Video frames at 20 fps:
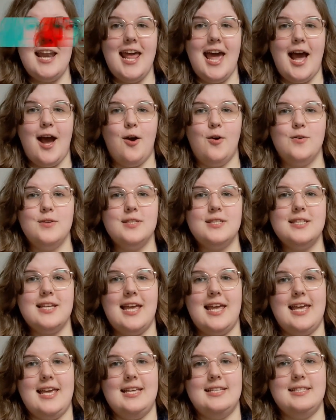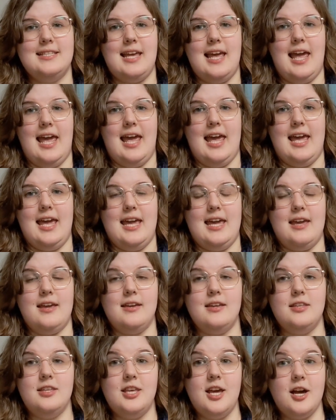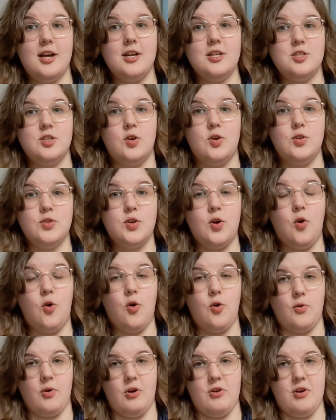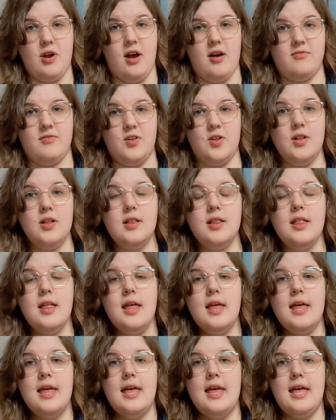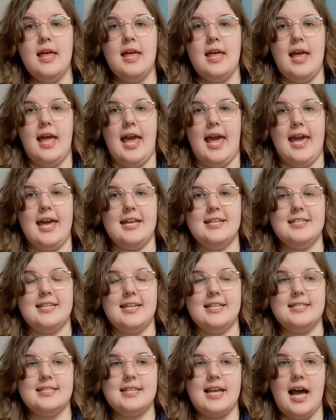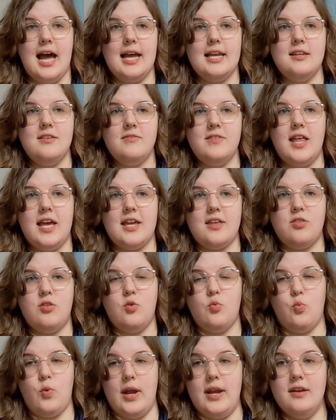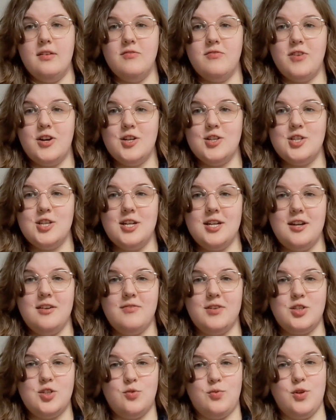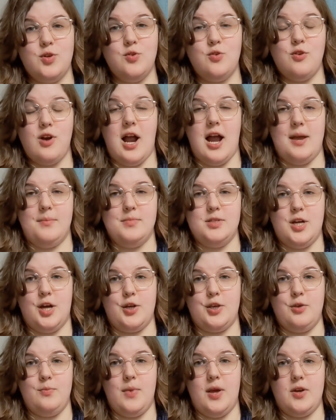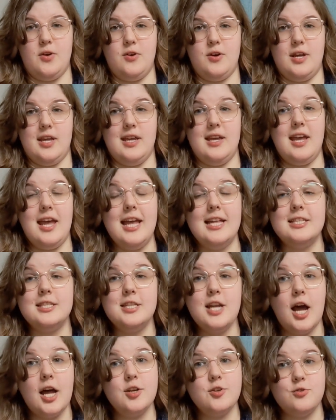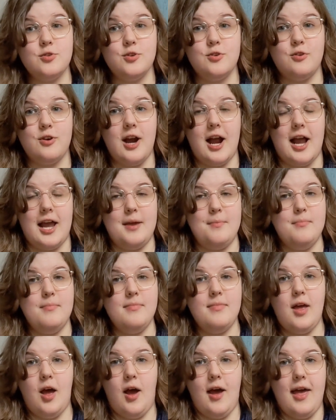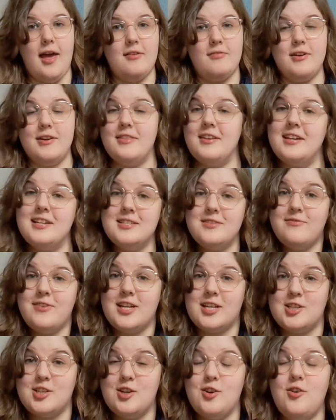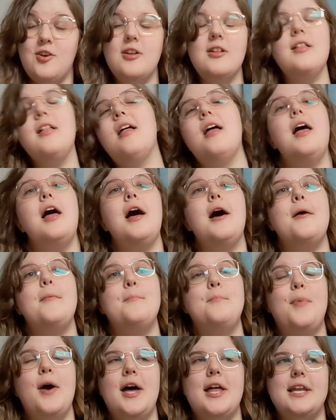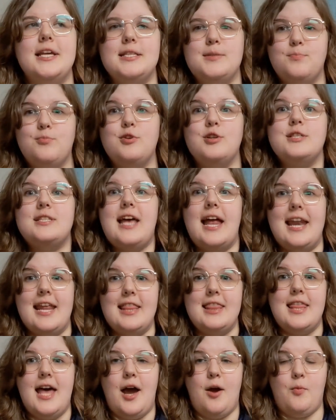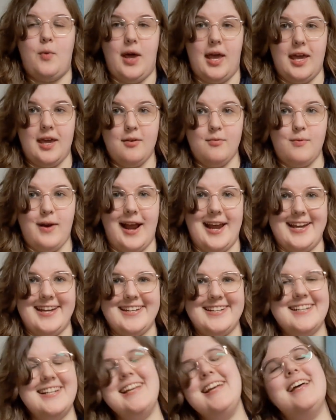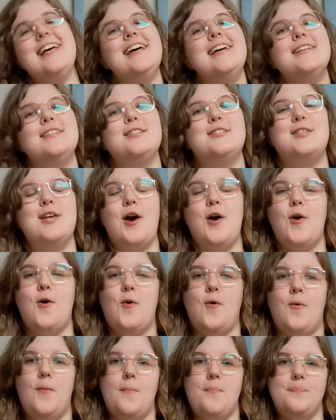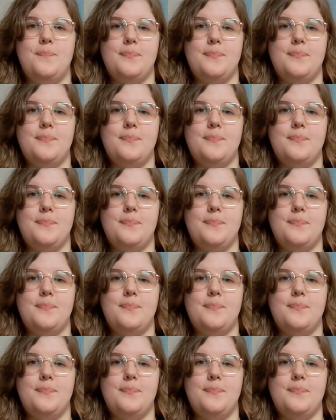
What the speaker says: House is a young adult horror novel, and it's kind of like the written version of a true crime documentary. It's not true crime, everything is fictional, but it's presented that way, right? So